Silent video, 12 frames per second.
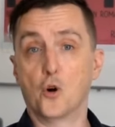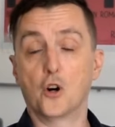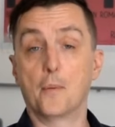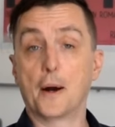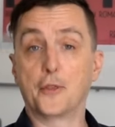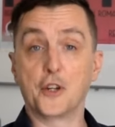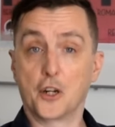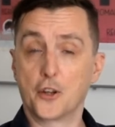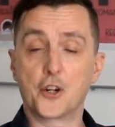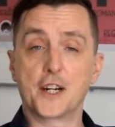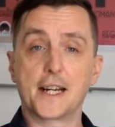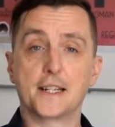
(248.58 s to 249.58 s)
about the
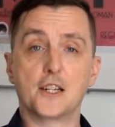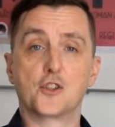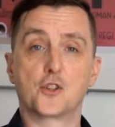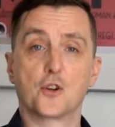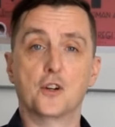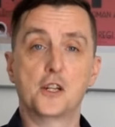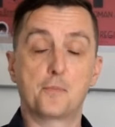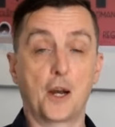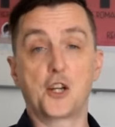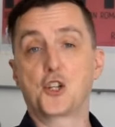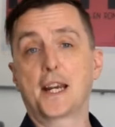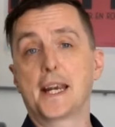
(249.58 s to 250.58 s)
other 19 stories by
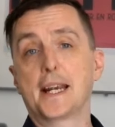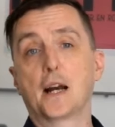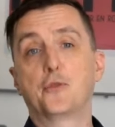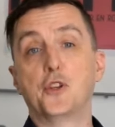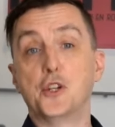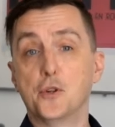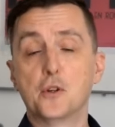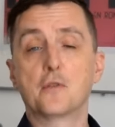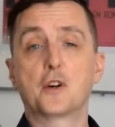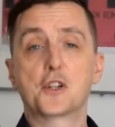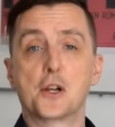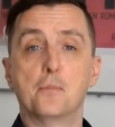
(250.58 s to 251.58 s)
checking out the
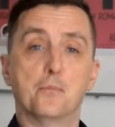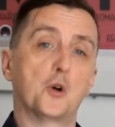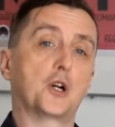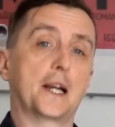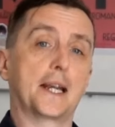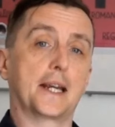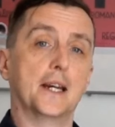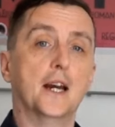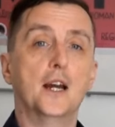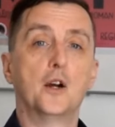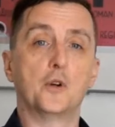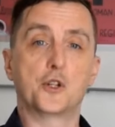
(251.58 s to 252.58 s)
Universal Book Link,
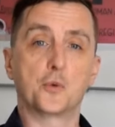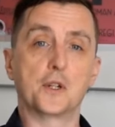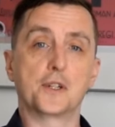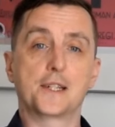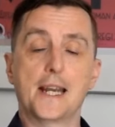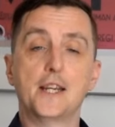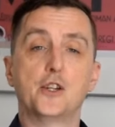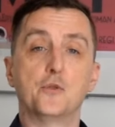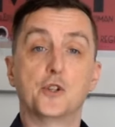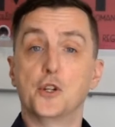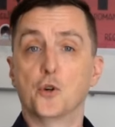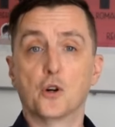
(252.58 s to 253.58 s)
which will take you
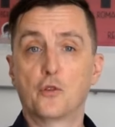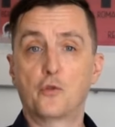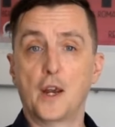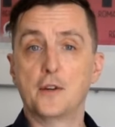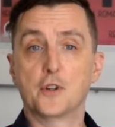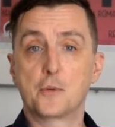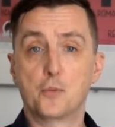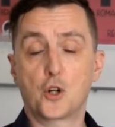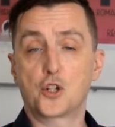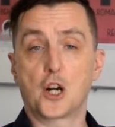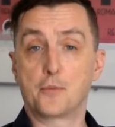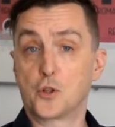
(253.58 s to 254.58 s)
to your favourite
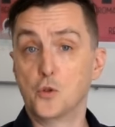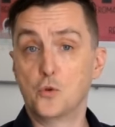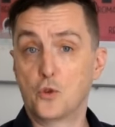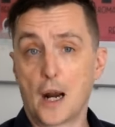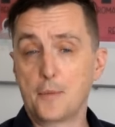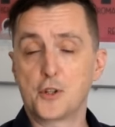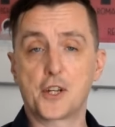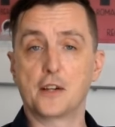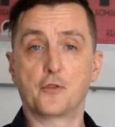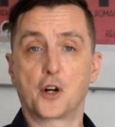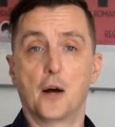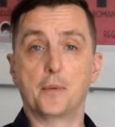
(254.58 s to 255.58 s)
bookshop to grab yourself
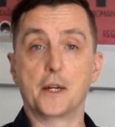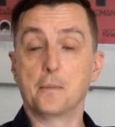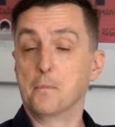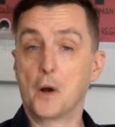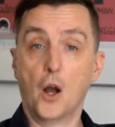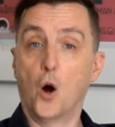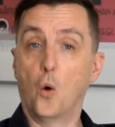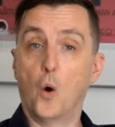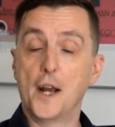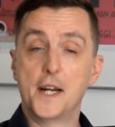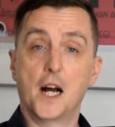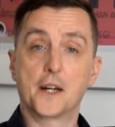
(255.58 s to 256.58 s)
a copy.
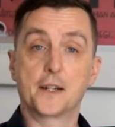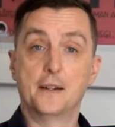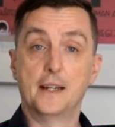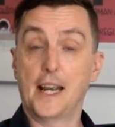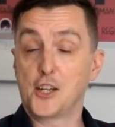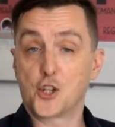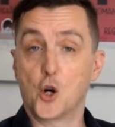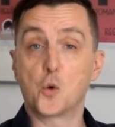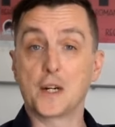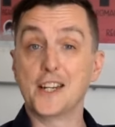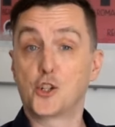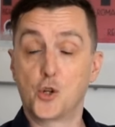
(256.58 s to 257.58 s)
Why not? It's
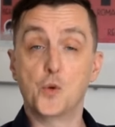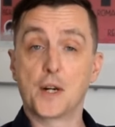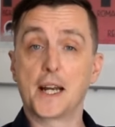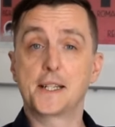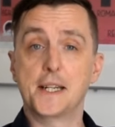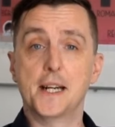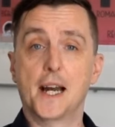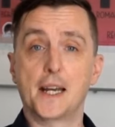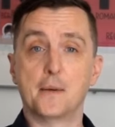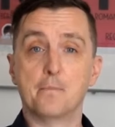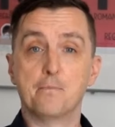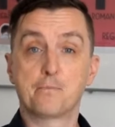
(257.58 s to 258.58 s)
only
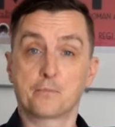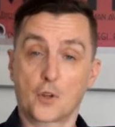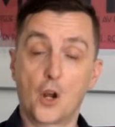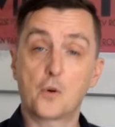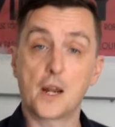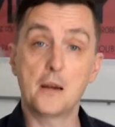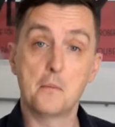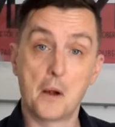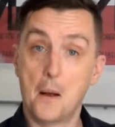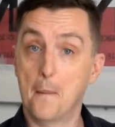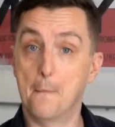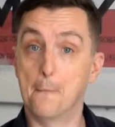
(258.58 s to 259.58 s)
$2.99. Okay,
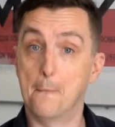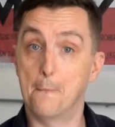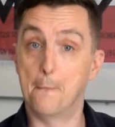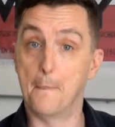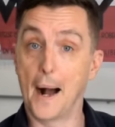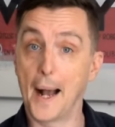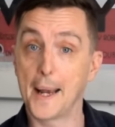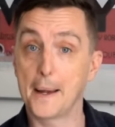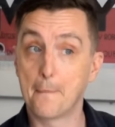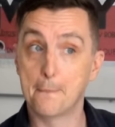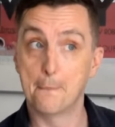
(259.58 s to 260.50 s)
bye.